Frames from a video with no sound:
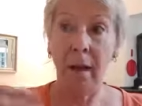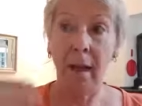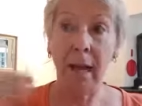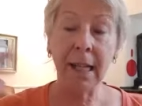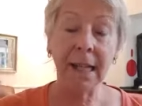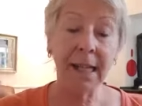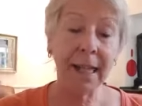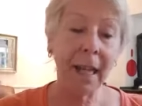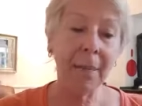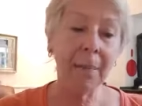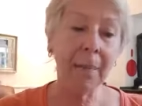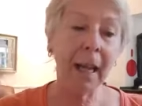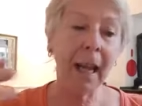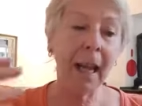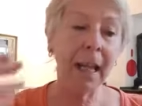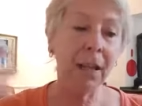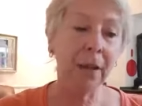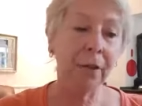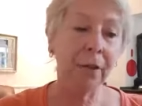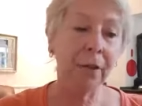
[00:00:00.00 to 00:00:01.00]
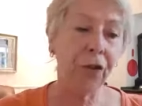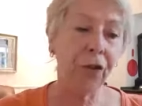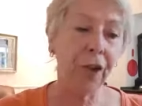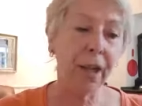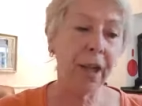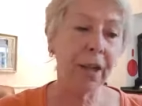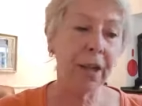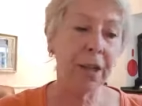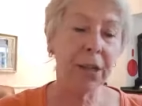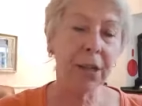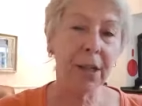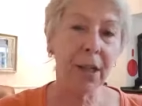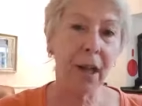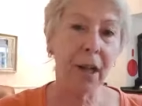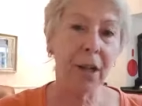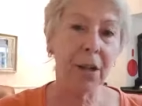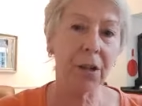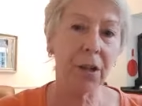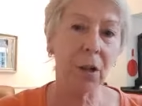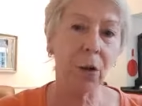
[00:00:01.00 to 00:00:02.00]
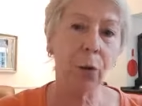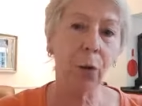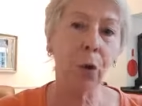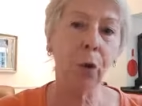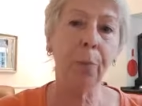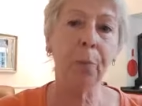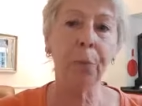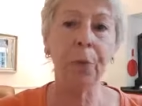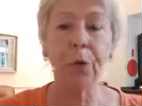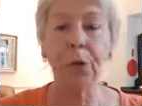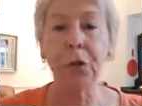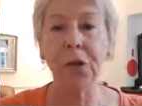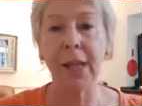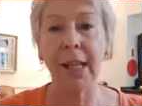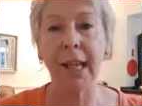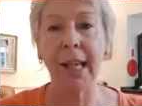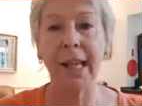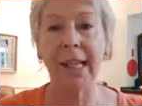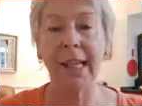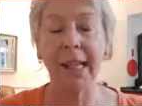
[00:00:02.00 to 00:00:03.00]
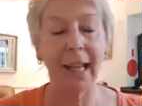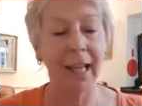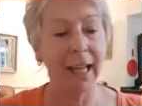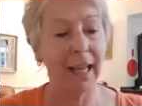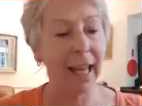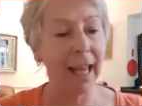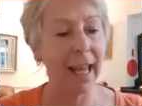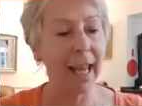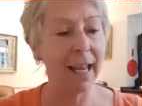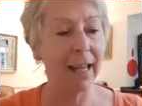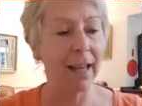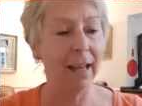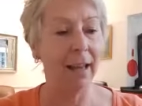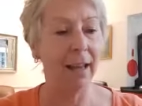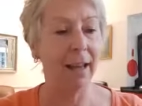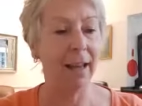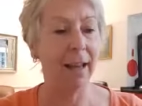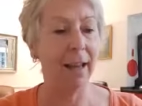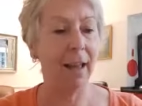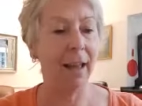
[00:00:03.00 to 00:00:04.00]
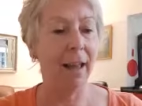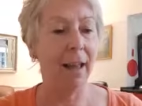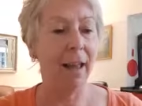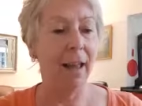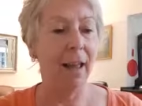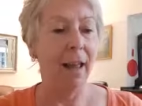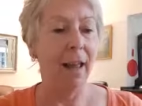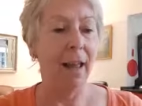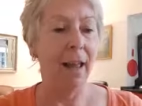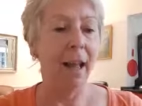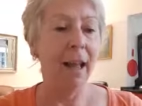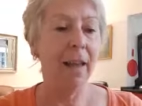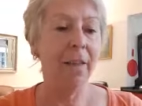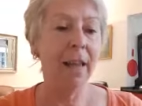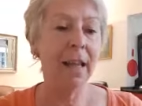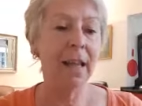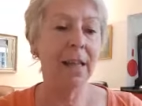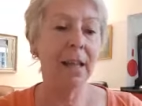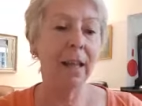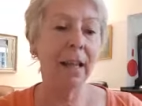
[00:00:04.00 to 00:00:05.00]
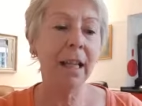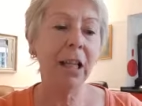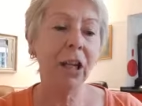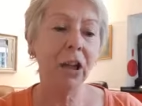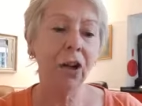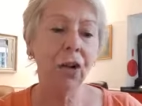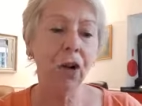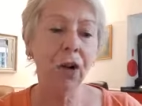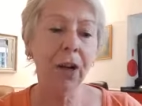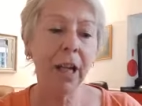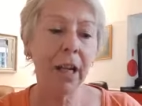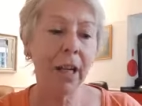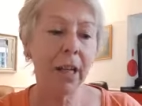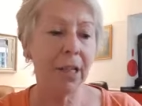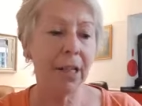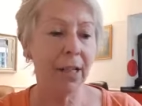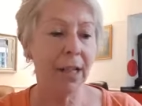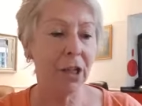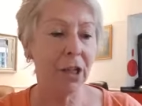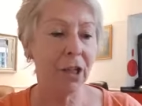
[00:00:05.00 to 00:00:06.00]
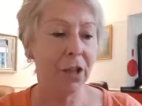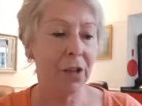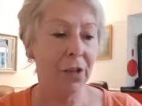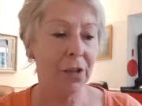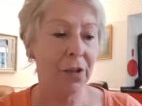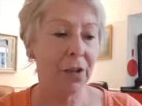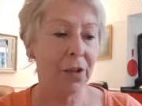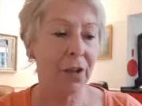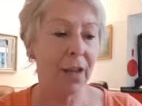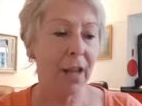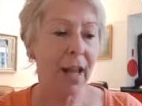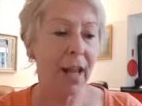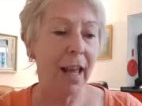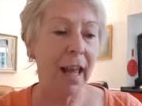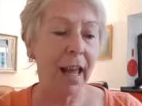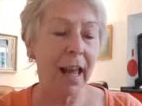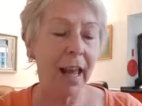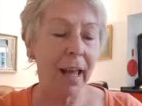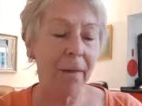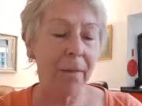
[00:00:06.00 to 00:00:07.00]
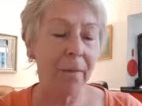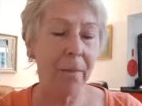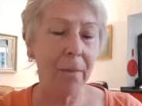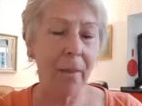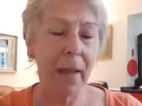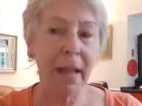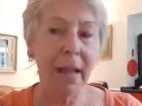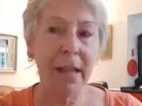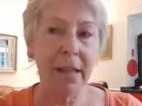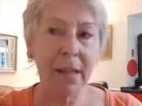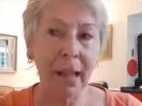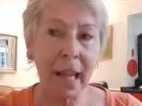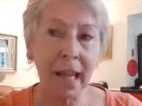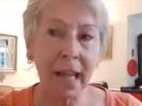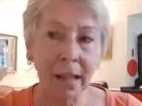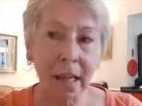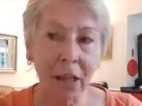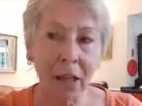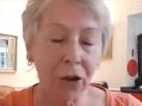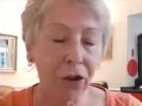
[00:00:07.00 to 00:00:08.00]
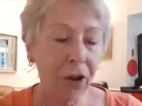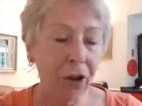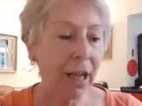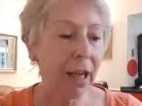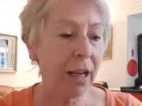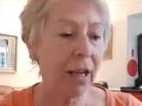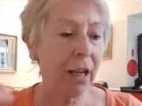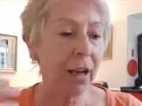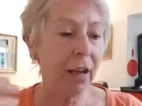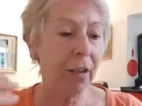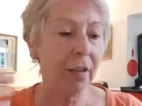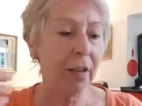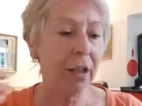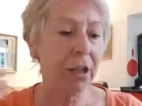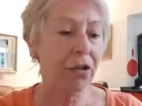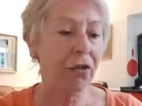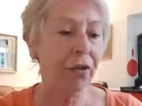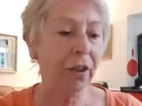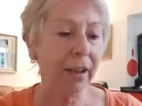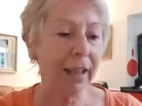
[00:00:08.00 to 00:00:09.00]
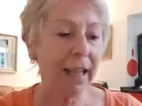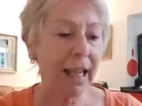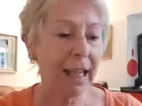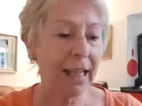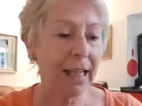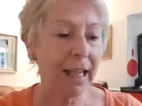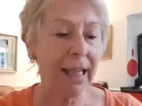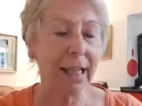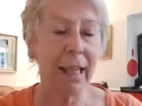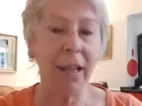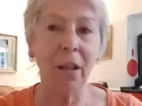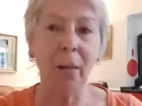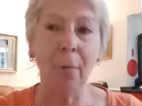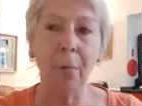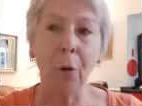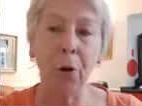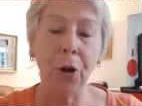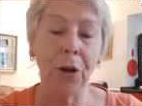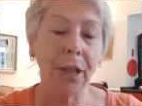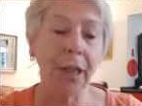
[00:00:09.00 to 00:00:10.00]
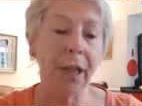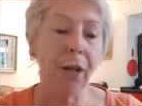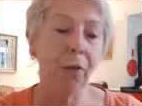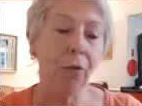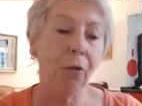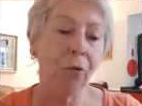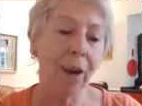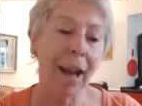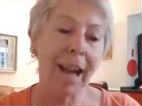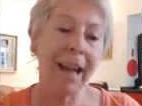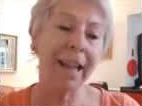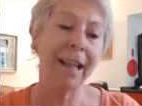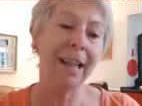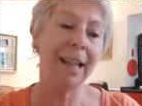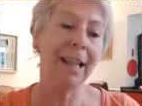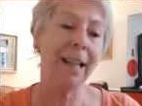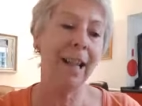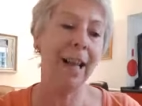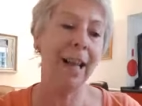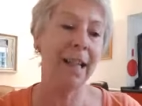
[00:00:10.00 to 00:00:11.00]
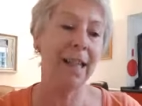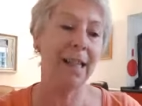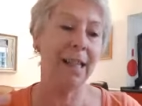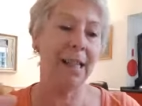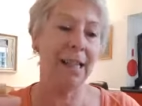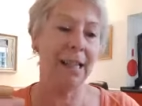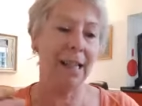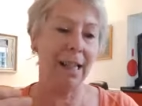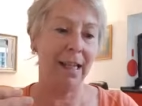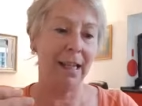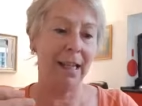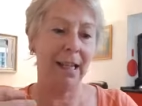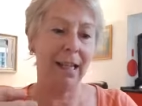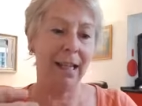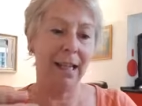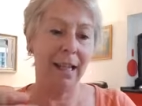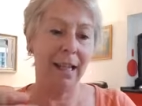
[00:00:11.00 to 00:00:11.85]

a same kind of trigger starts the whole process again. And this, in chronic conditions, it's, it's a trigger that's related and the body recognises it.